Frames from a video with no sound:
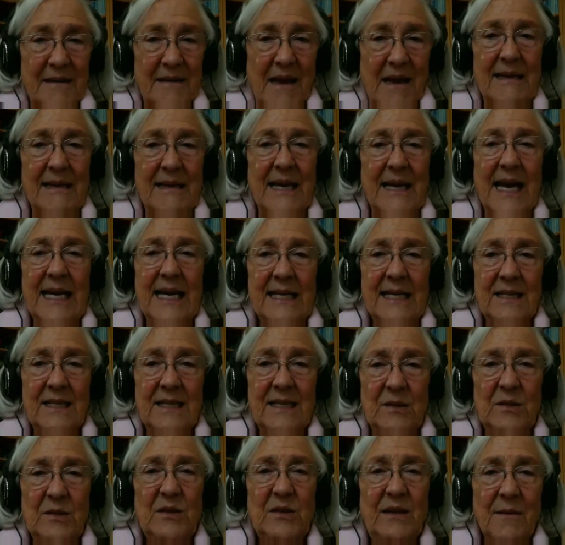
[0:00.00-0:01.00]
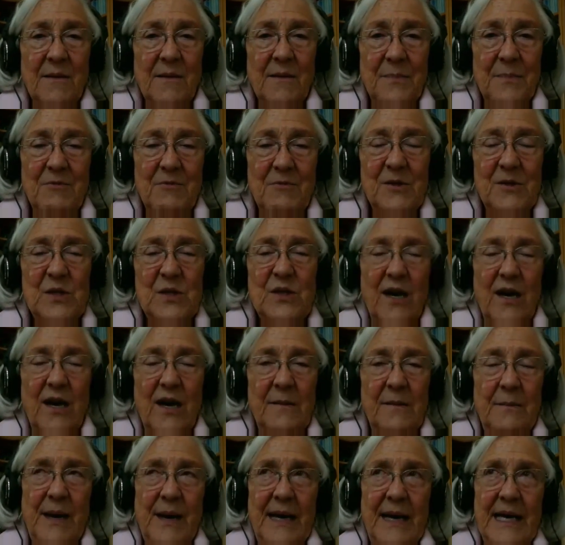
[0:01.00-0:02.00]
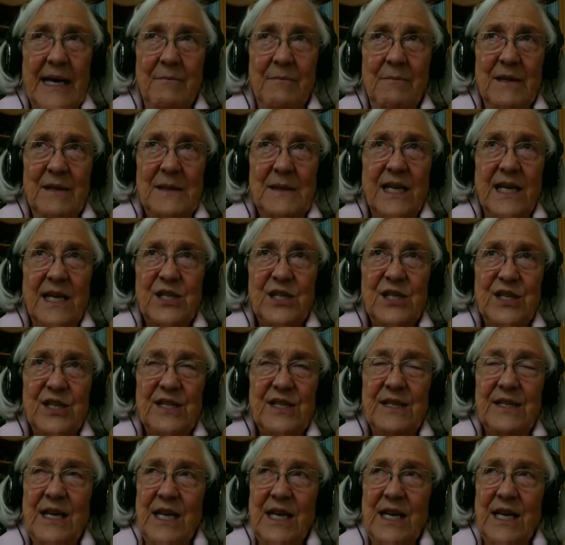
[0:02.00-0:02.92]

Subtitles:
I liked therapy was taught by imitation,